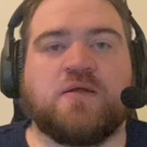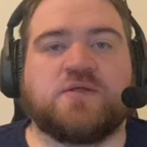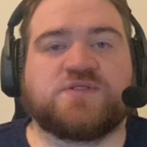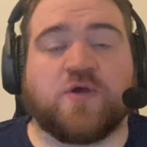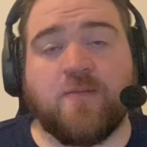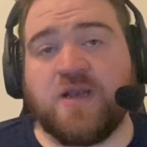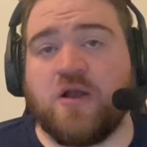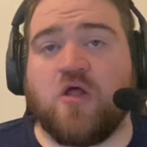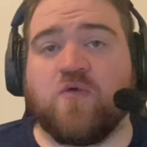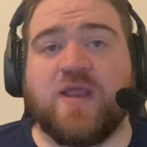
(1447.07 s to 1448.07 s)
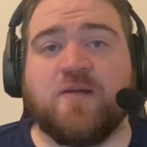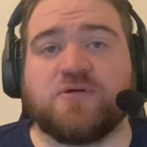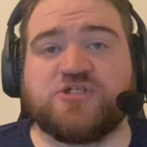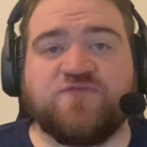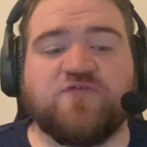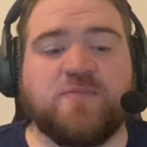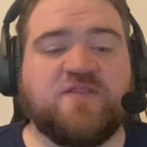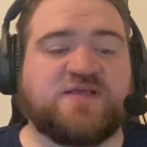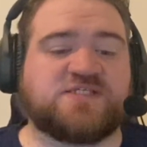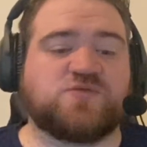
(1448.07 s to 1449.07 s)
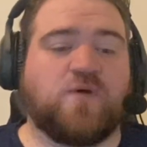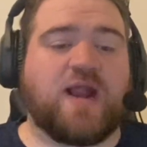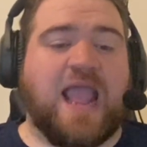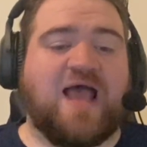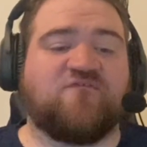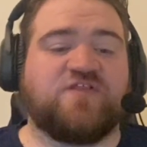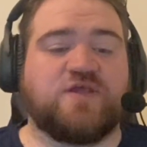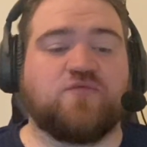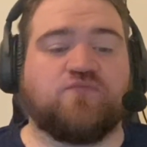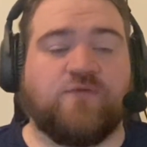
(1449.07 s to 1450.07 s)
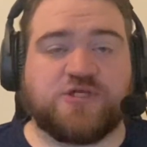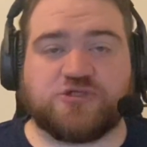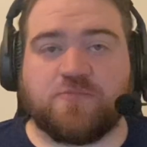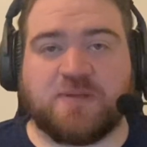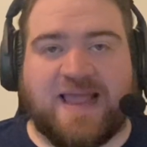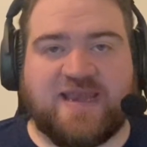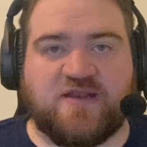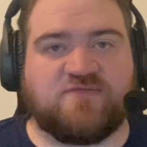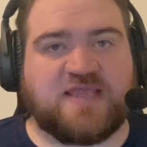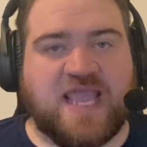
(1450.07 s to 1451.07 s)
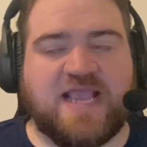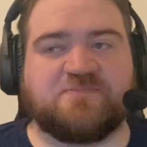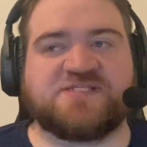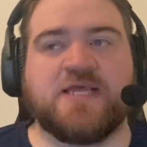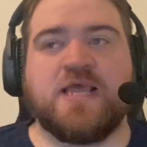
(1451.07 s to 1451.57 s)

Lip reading: So coming in all the way at number 2 for me, this is where I have the original Planet of the Apes.